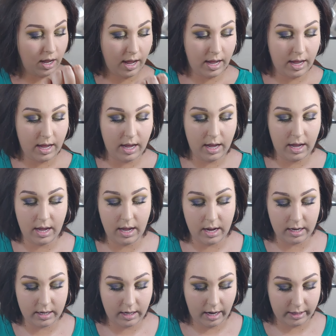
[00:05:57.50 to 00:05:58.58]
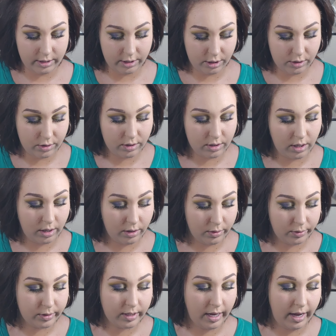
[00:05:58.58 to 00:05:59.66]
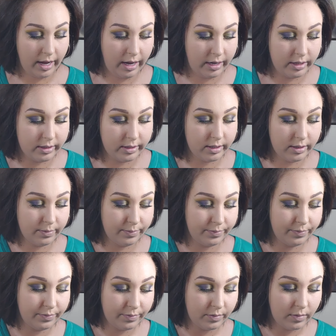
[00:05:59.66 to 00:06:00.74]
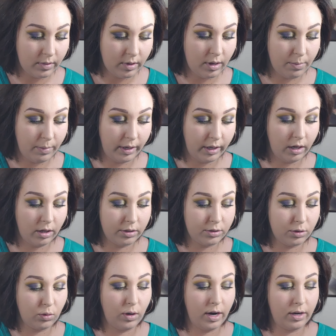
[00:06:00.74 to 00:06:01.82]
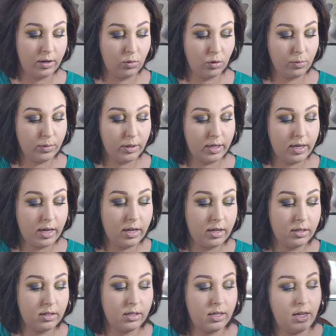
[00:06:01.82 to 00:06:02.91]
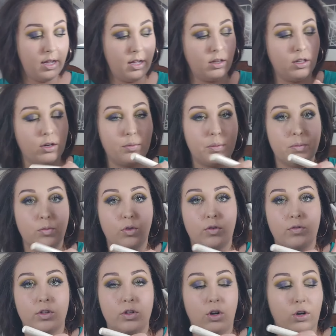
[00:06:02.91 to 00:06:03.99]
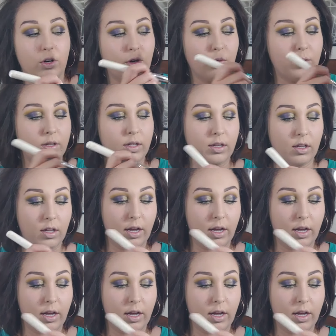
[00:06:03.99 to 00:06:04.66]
and I just use those as my contour. I normally get a little bit more of the darker one than the